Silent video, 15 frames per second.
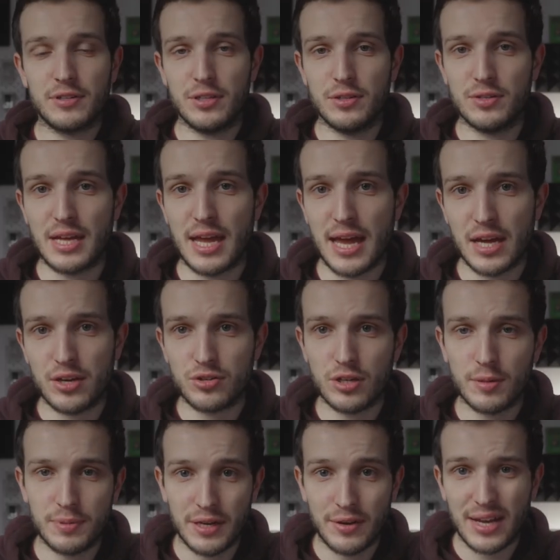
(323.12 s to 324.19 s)
to use
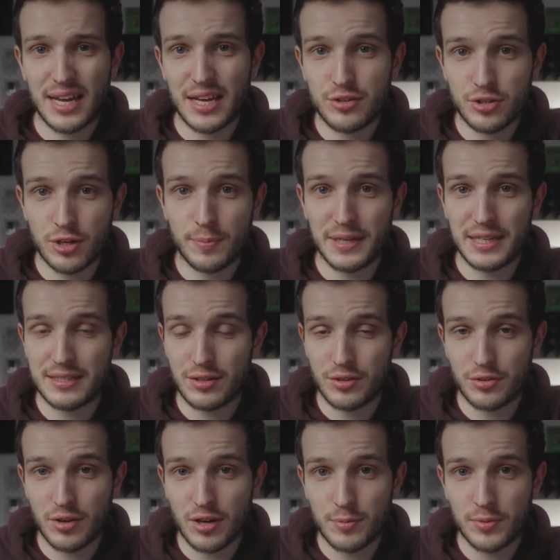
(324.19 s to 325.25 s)
AirDrop. Now AirDrop is
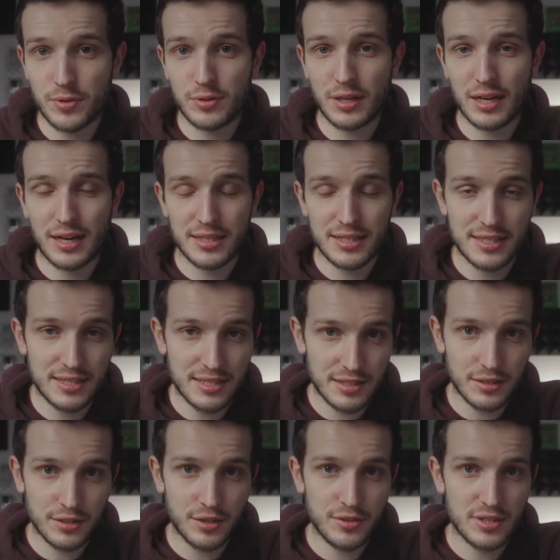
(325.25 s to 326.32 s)
incredible. I
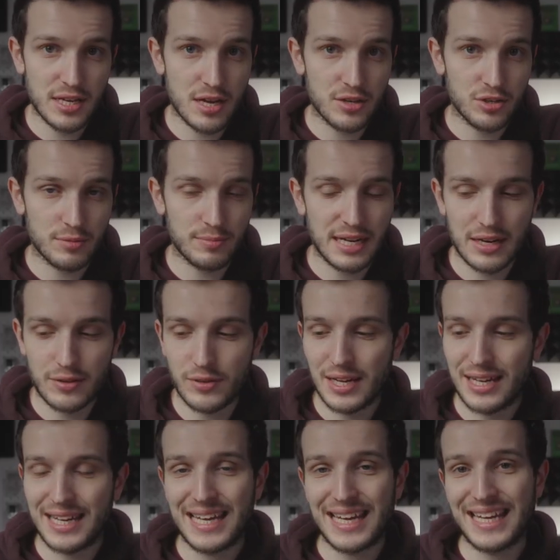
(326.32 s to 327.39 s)
still use AirDrop now.
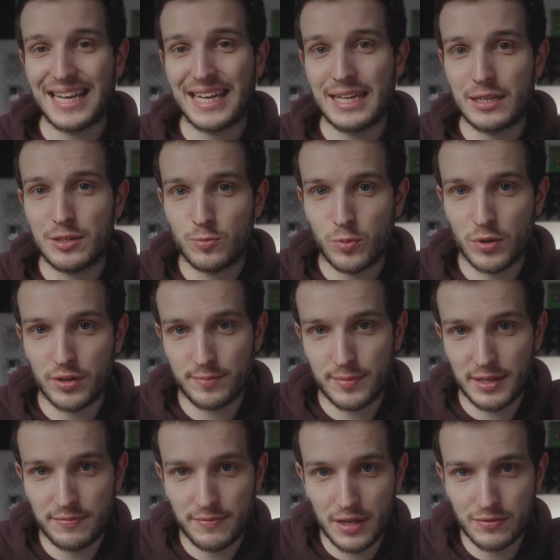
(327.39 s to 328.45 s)
It is one of
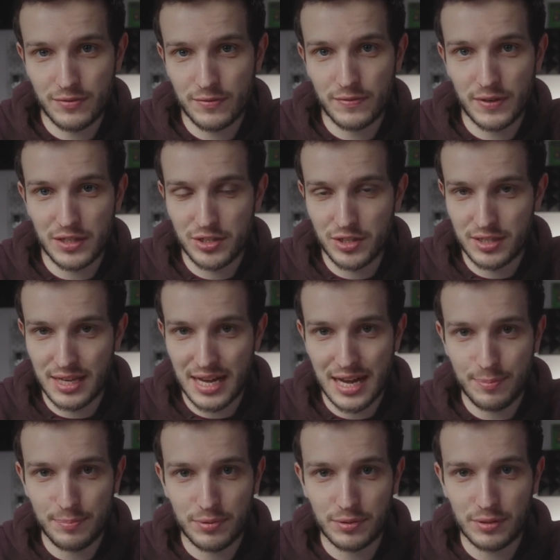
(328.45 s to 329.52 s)
my favorite features that
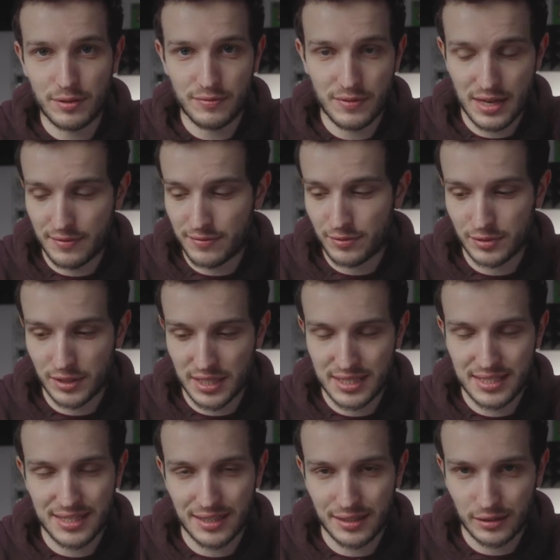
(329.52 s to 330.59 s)
Apple have ever
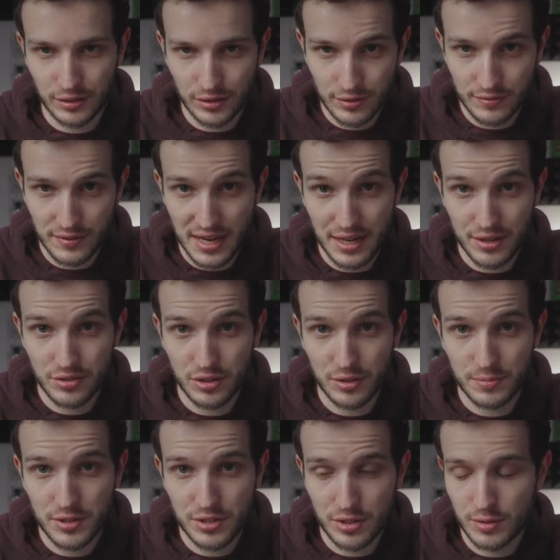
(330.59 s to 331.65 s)
released. I love
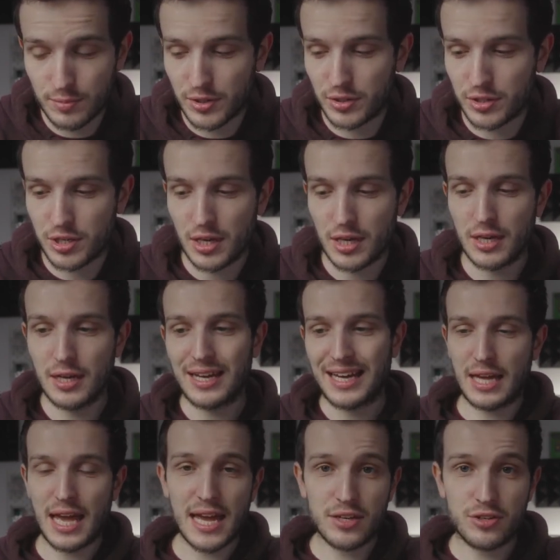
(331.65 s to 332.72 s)
AirDrop so much.
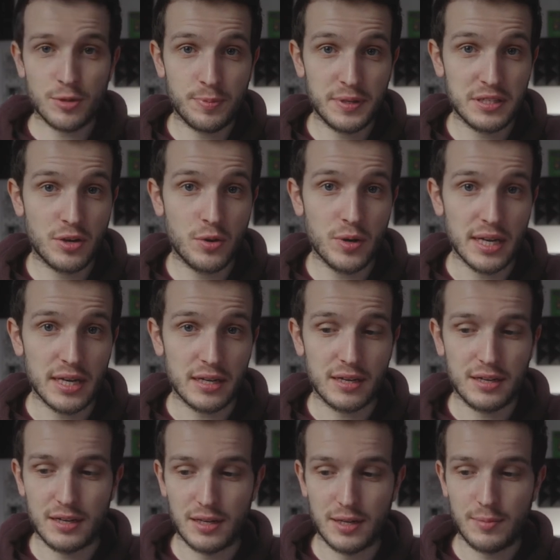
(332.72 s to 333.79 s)
AirDrop is quick.
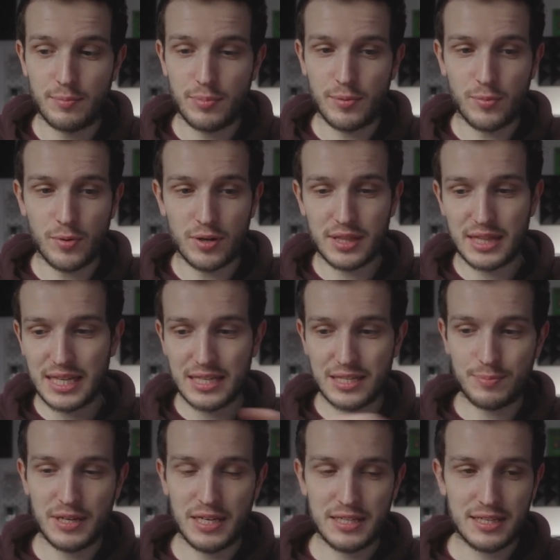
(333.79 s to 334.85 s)
But what
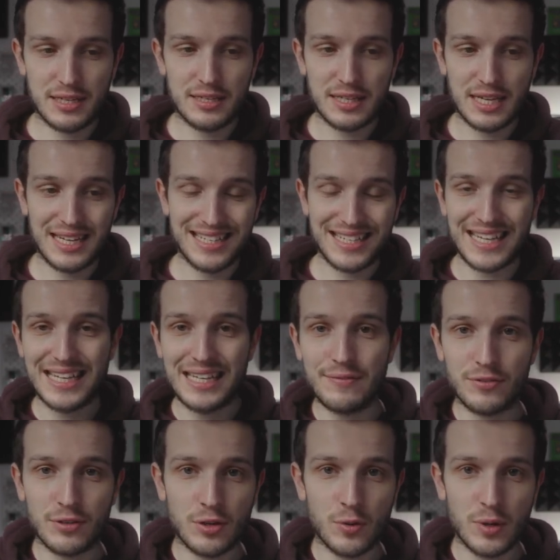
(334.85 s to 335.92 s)
this means is it's
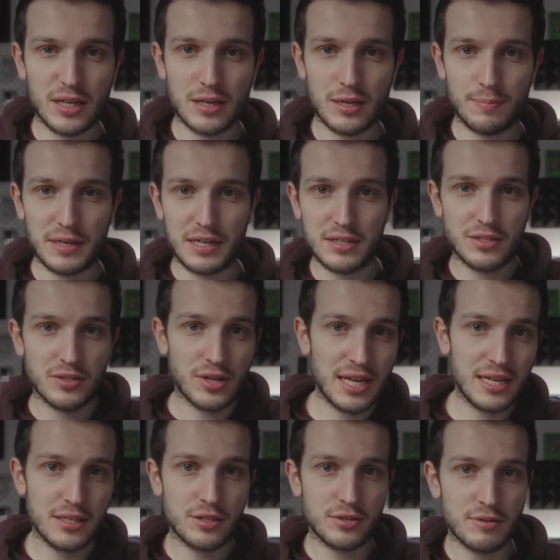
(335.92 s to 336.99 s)
even quicker because you're
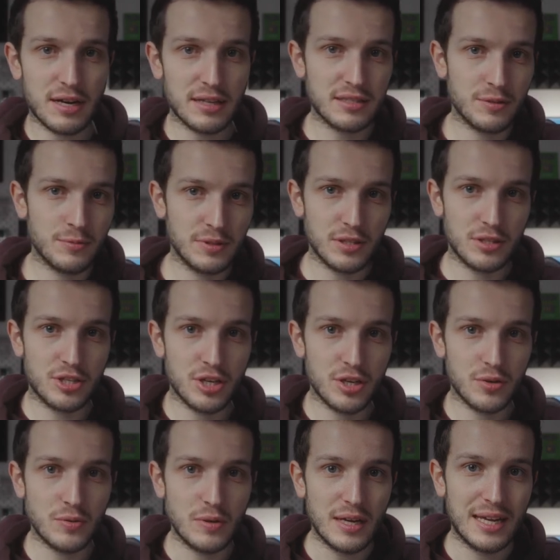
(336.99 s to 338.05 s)
interacting with the
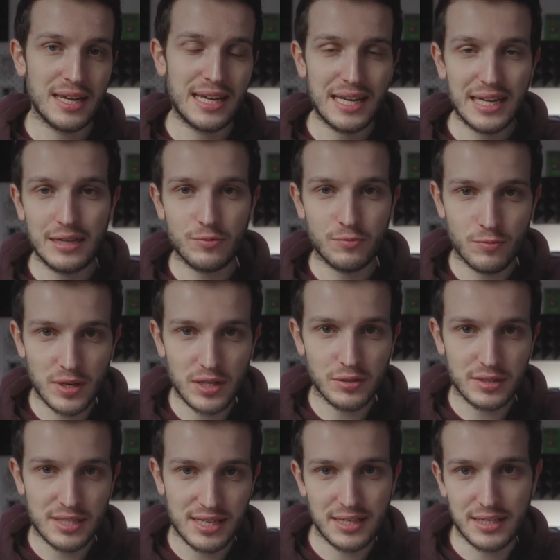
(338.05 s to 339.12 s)
two in
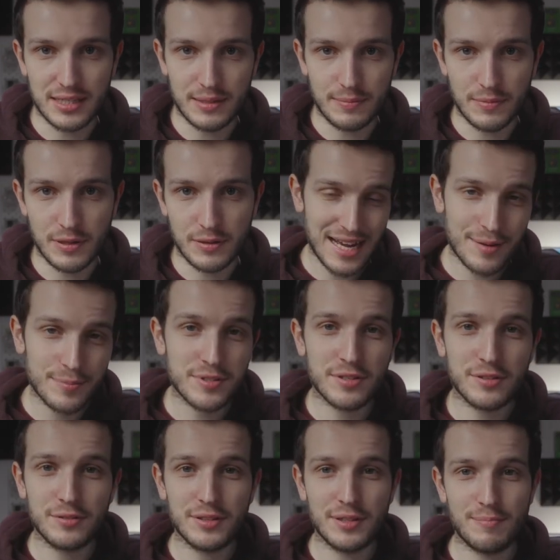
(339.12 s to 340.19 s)
real time.
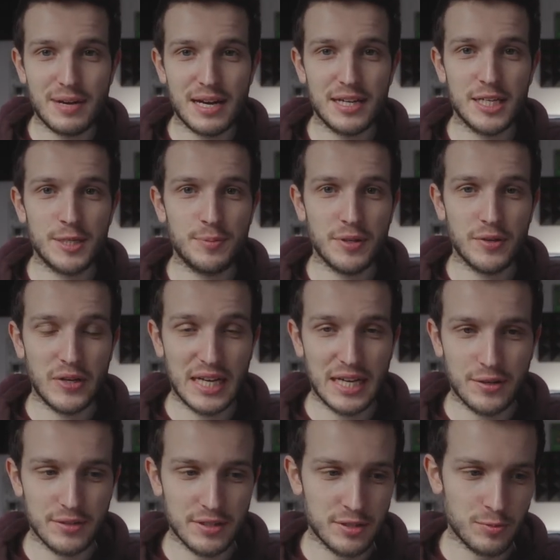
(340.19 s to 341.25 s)
Absolutely mind blowing
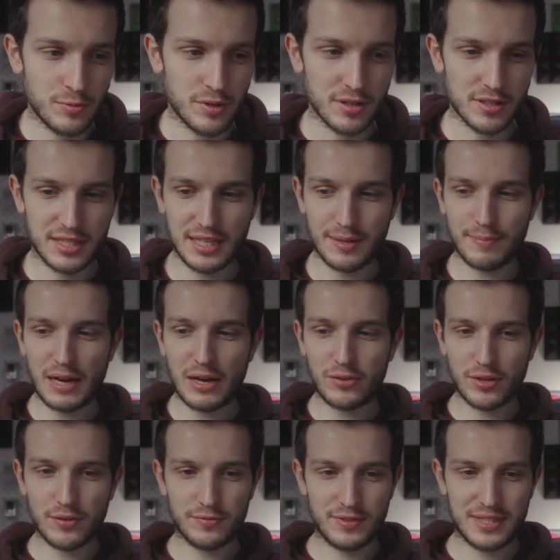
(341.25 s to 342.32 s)
how this works. The
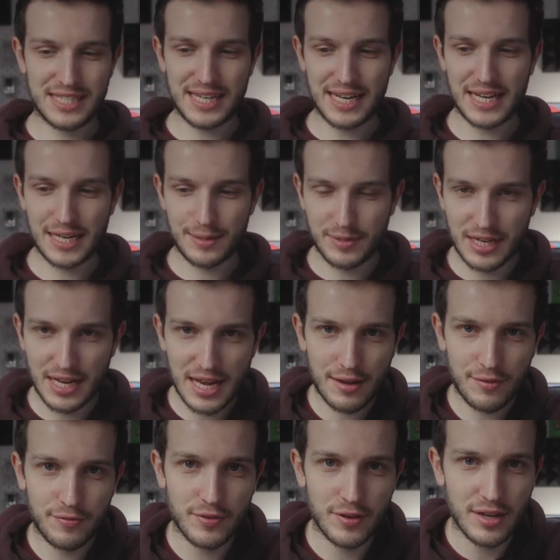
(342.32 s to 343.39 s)
amount of time and
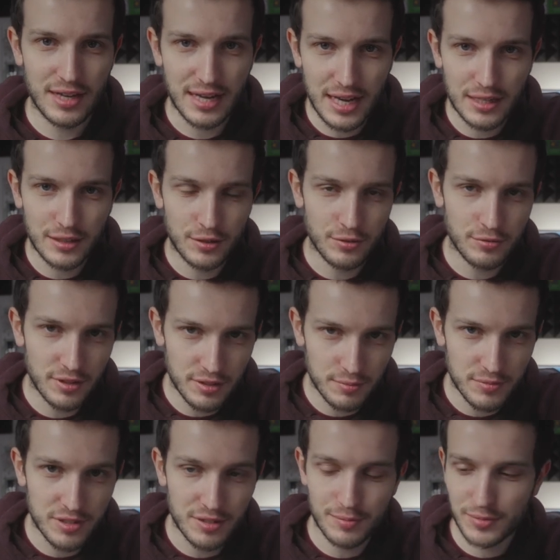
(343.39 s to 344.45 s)
effort and
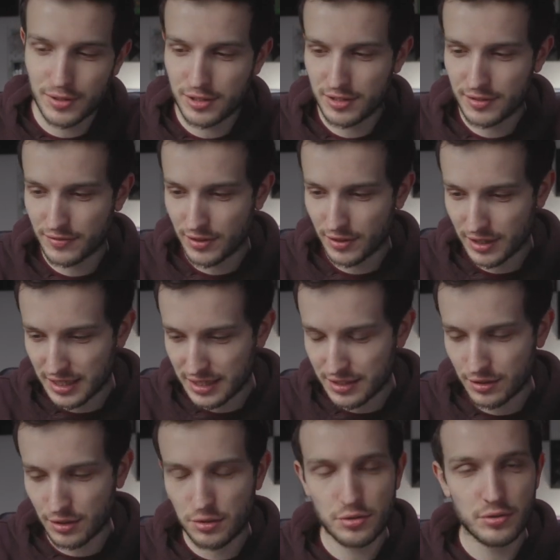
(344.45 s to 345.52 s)
algorithms that must have gone
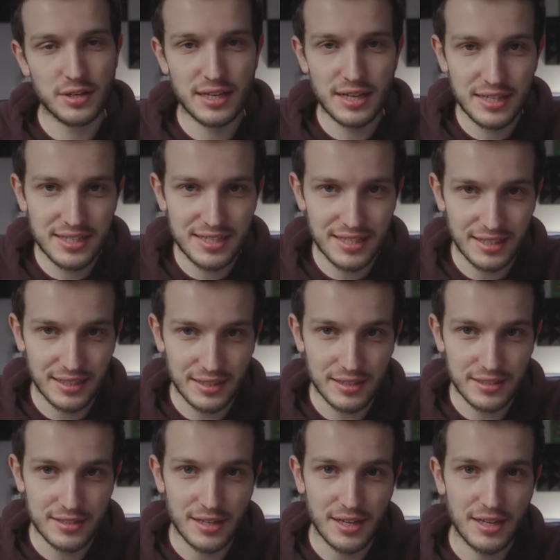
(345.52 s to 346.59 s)
into creating
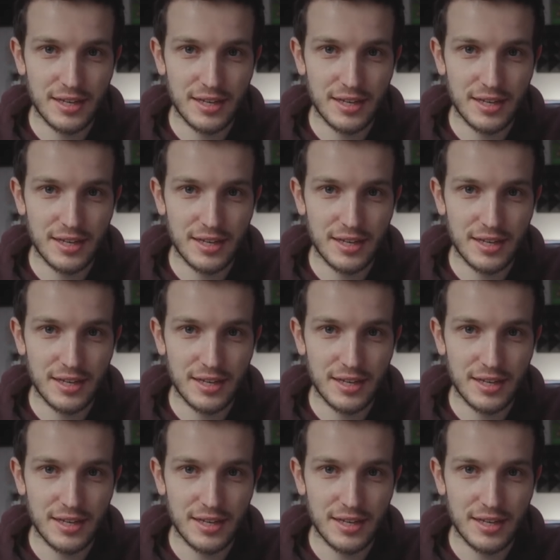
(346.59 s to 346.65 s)
this